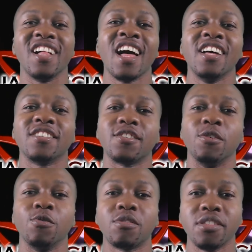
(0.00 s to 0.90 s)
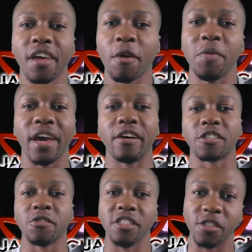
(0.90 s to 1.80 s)
So today we
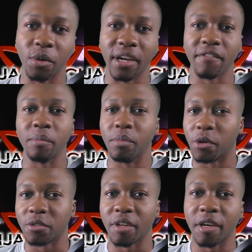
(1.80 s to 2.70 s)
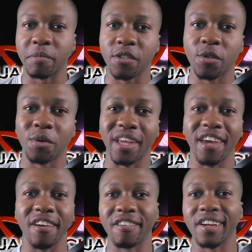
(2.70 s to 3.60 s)
actually don't have a Boruto episode
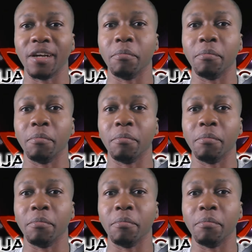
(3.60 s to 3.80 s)
airing,